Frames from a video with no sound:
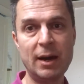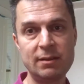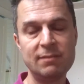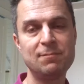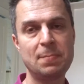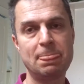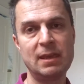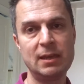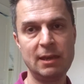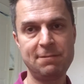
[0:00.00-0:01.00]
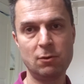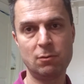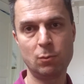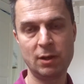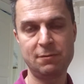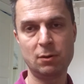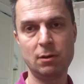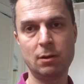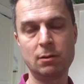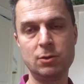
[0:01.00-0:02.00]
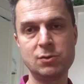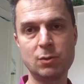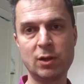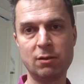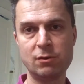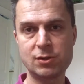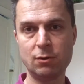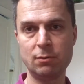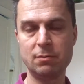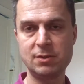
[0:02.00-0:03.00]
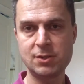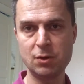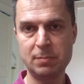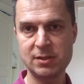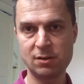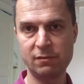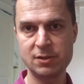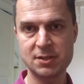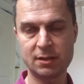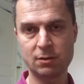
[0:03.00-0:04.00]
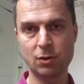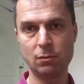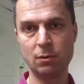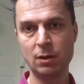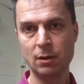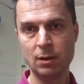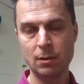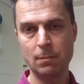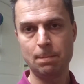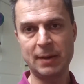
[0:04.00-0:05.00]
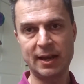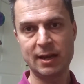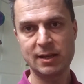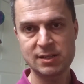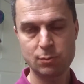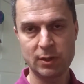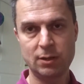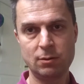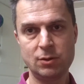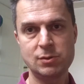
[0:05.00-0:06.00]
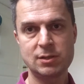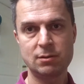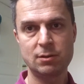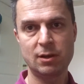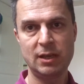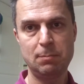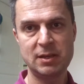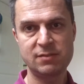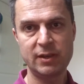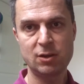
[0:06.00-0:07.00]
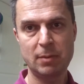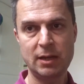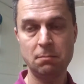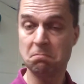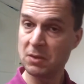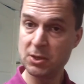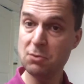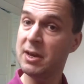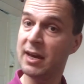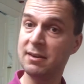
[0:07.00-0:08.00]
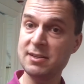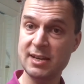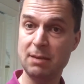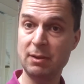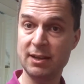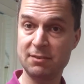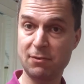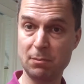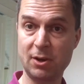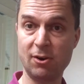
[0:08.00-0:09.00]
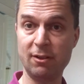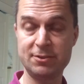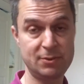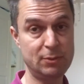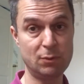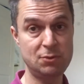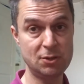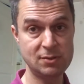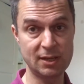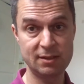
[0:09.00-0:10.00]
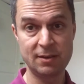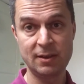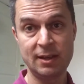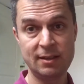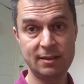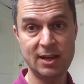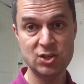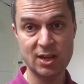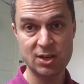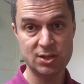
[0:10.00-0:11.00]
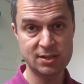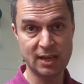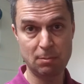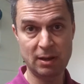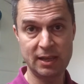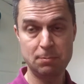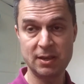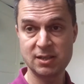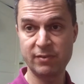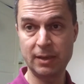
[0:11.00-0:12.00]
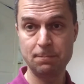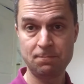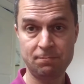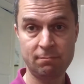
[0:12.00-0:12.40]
But if you're using one of those old stupid servers that go bananas when you use the EPSV command, you can disable it from curl, so it won't use it. disable EPSV.